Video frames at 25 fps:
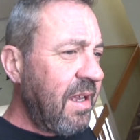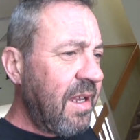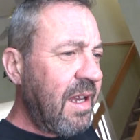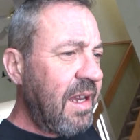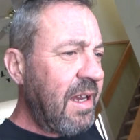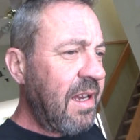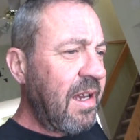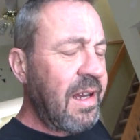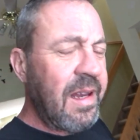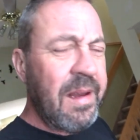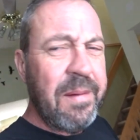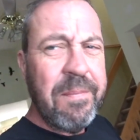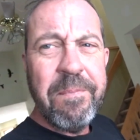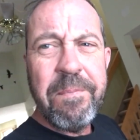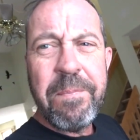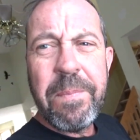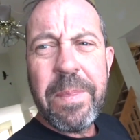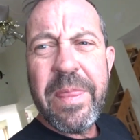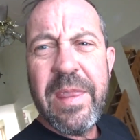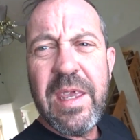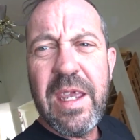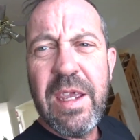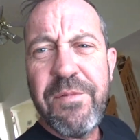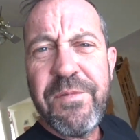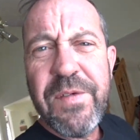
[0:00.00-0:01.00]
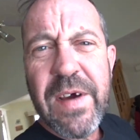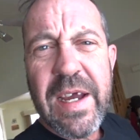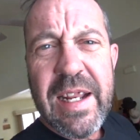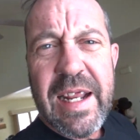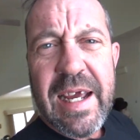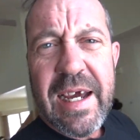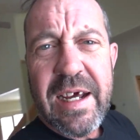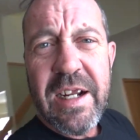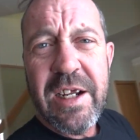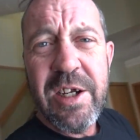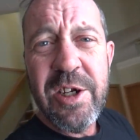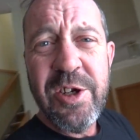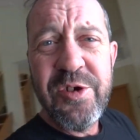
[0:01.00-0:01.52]
um, if I'd
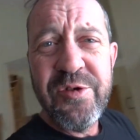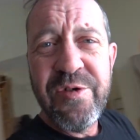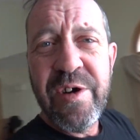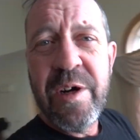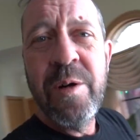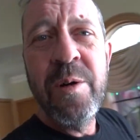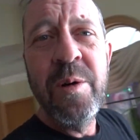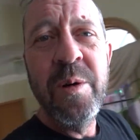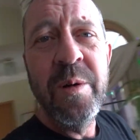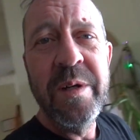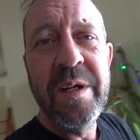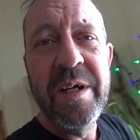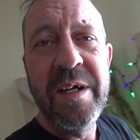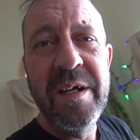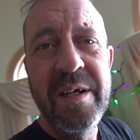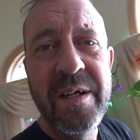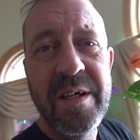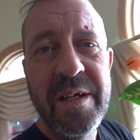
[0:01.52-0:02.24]
had a drone